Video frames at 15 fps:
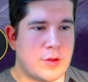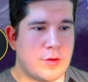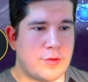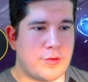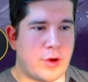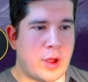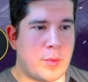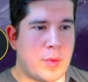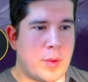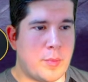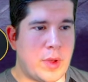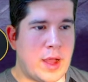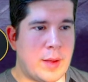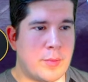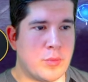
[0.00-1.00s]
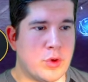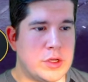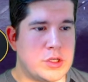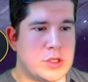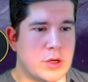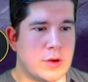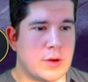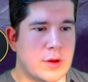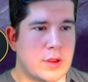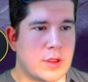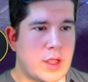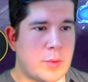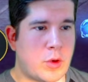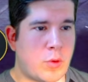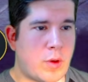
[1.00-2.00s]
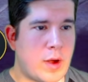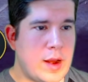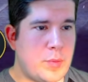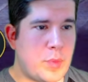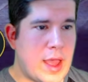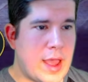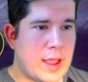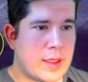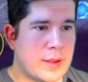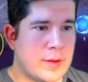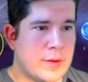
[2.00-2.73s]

from Bomb Breacher. Coming right back.